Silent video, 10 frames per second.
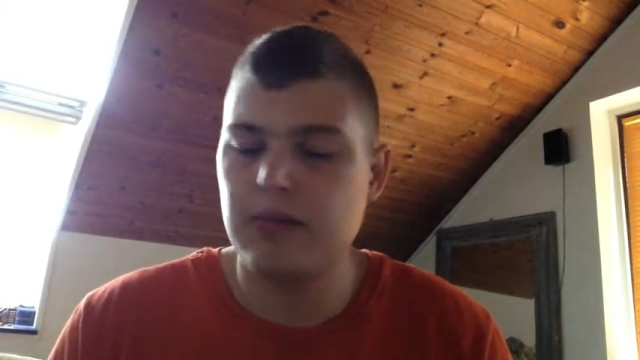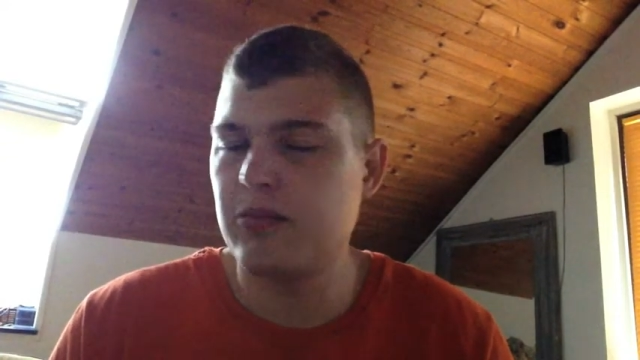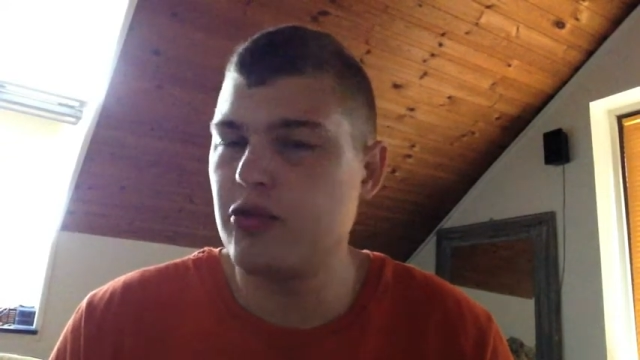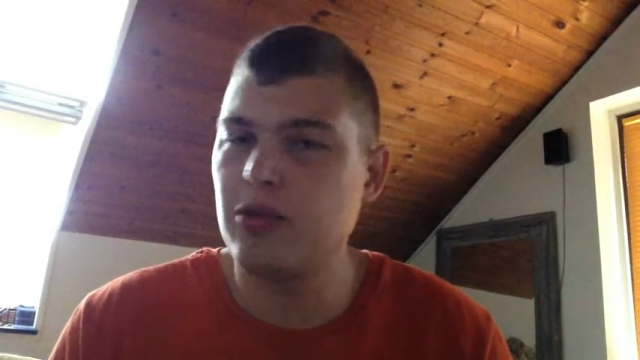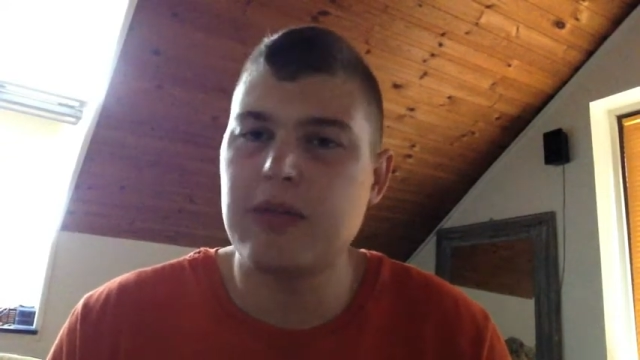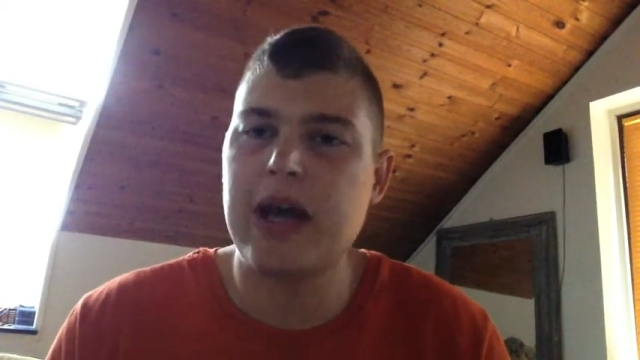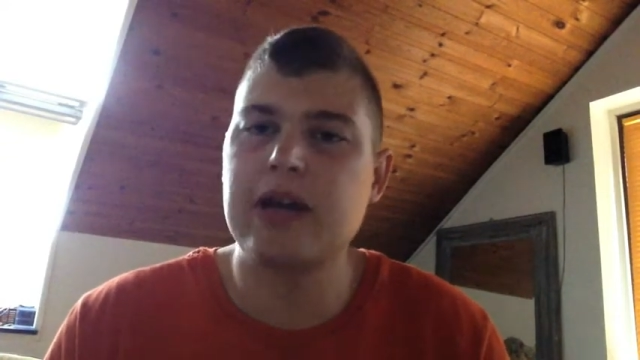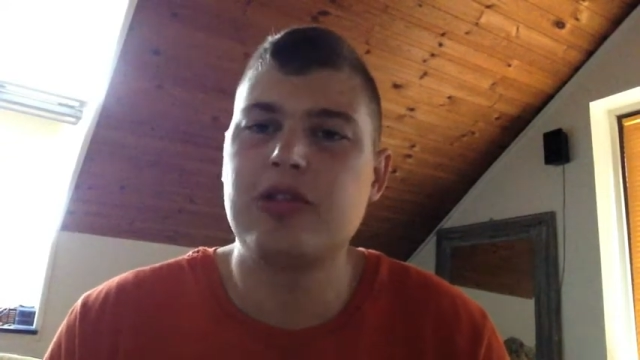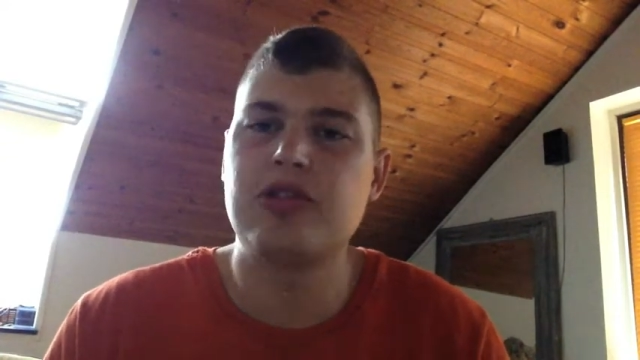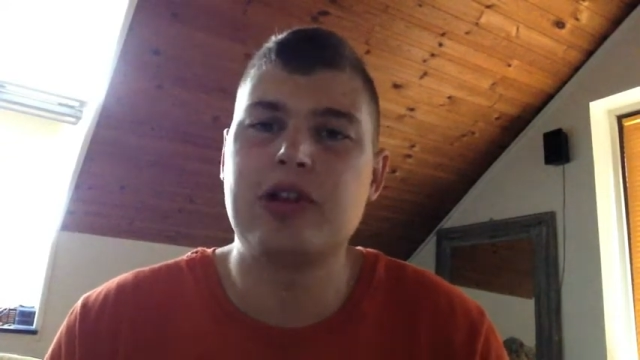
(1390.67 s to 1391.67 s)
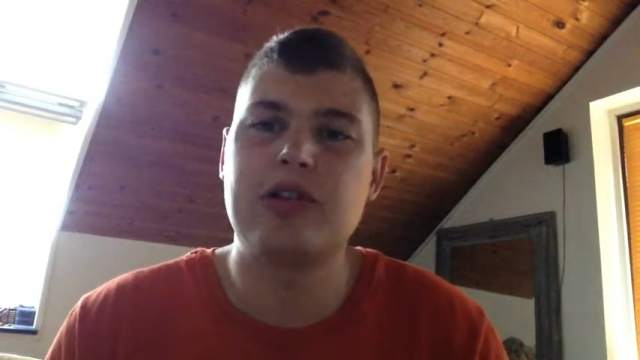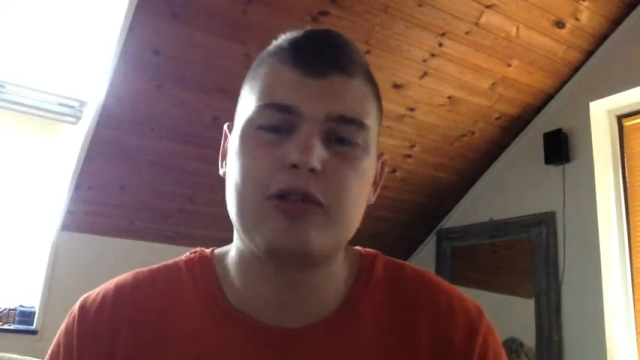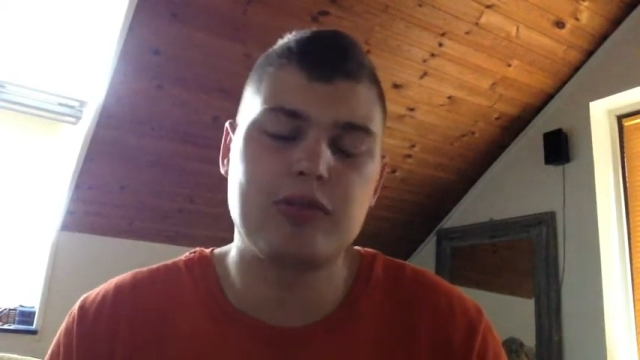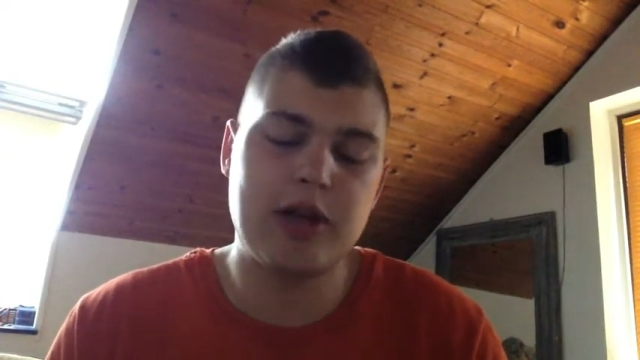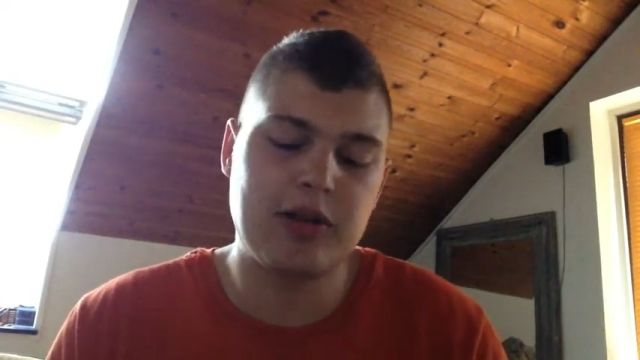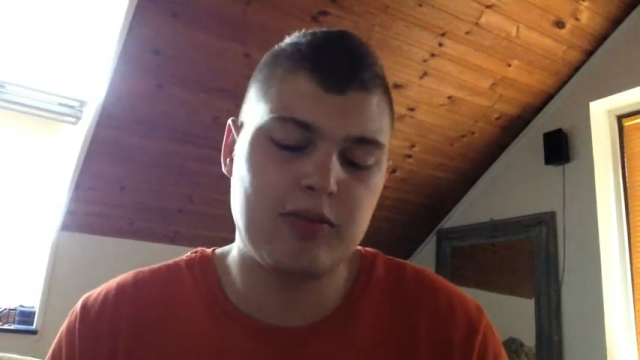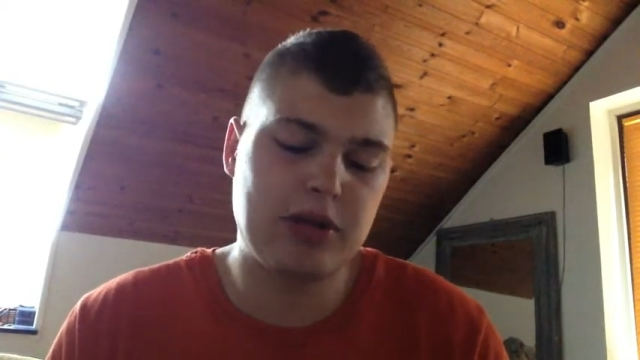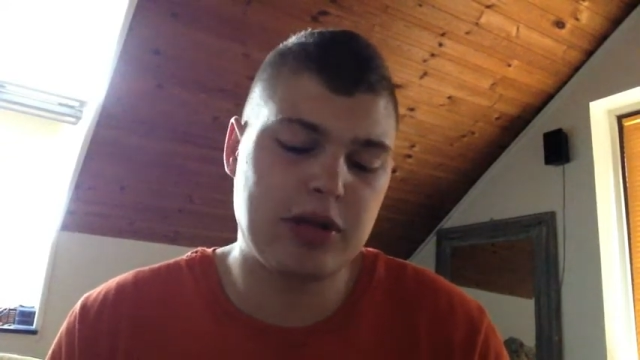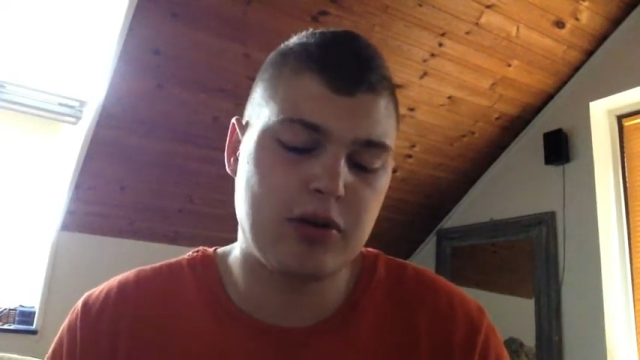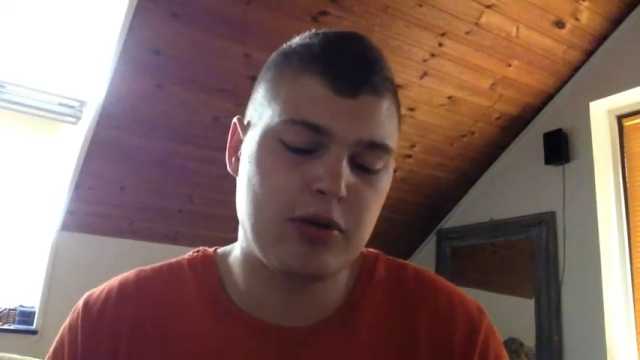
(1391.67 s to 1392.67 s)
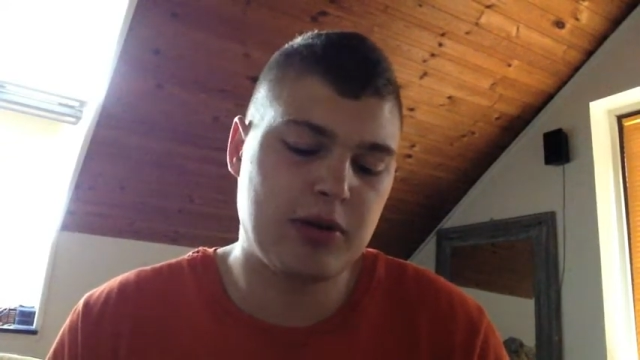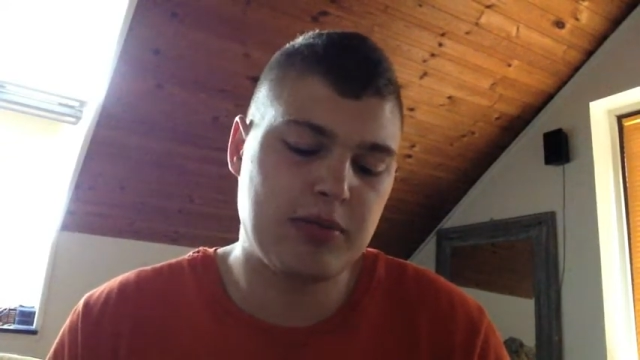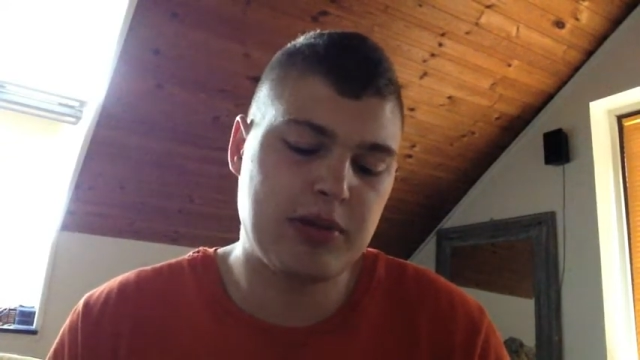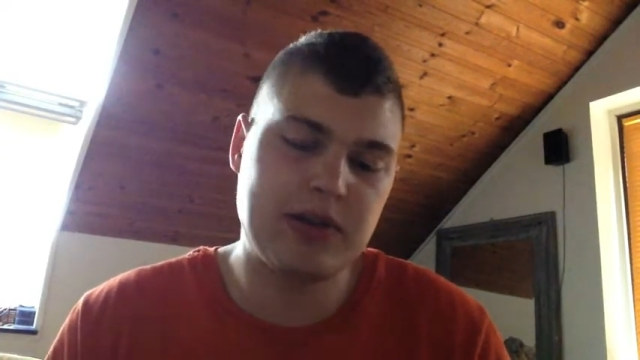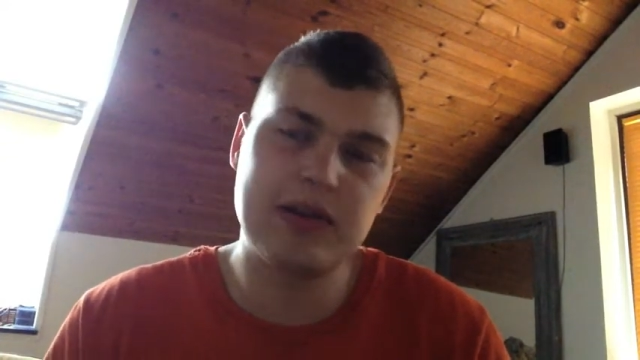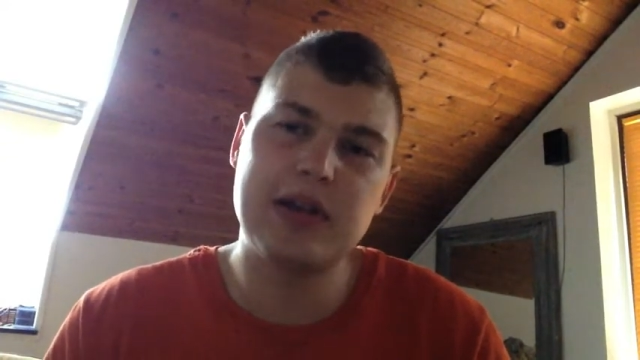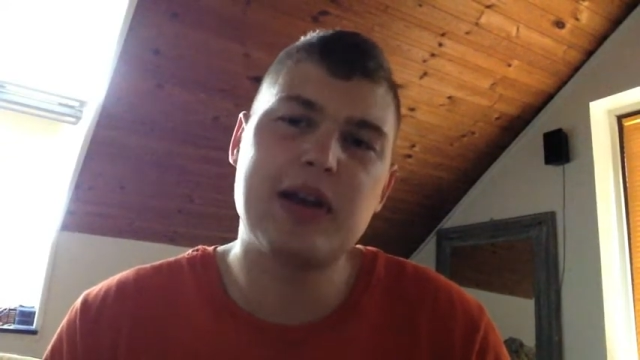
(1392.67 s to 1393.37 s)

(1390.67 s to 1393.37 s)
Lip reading: some minor changes might be in order, but